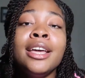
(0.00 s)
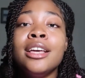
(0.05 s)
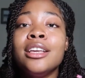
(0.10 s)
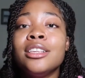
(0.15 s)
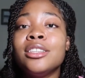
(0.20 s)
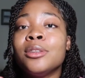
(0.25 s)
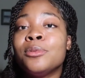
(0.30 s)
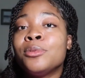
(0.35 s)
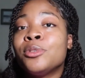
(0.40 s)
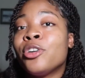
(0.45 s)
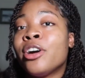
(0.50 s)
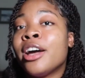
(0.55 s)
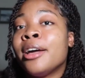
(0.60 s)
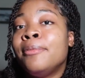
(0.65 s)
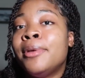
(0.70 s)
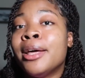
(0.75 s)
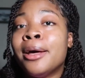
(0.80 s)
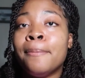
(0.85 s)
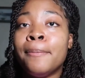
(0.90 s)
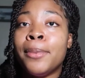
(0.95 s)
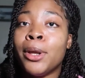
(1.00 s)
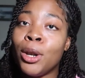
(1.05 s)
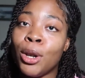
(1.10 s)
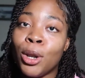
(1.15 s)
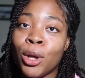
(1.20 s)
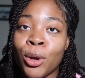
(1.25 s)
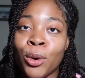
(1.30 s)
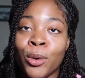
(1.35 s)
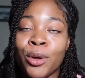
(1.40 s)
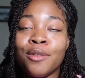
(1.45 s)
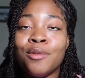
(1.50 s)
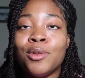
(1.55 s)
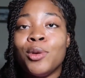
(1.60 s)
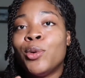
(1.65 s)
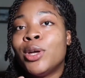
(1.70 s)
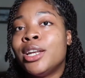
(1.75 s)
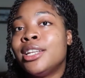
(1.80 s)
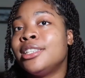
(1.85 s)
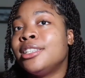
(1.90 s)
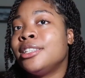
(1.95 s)
Subscribe down below if you
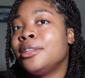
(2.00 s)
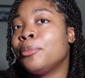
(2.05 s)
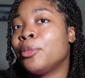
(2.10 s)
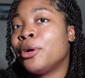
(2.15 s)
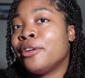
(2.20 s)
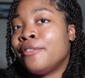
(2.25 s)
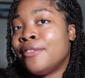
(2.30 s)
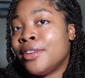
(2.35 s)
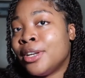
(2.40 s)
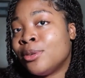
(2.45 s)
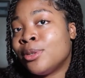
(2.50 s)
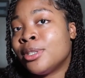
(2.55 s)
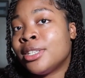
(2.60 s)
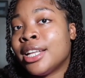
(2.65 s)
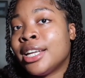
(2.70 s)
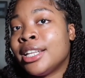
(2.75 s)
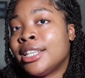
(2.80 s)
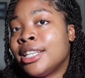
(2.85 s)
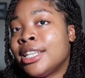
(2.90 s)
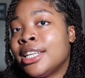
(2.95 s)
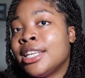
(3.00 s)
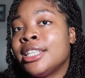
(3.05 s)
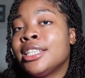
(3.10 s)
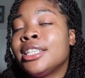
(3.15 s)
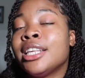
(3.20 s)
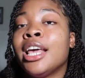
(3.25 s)
want to see more videos like this.